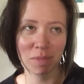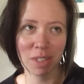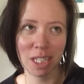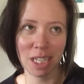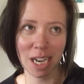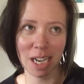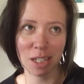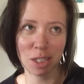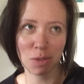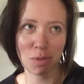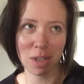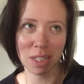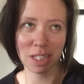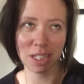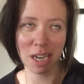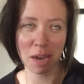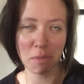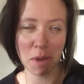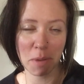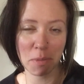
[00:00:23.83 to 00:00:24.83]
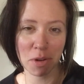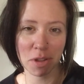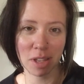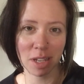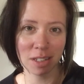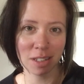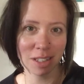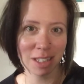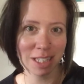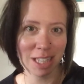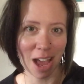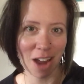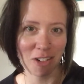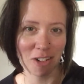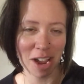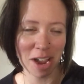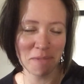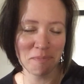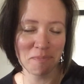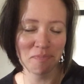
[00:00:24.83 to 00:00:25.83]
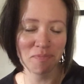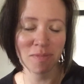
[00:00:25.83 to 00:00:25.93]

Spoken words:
Today is Wednesday. My birthday's on Saturday.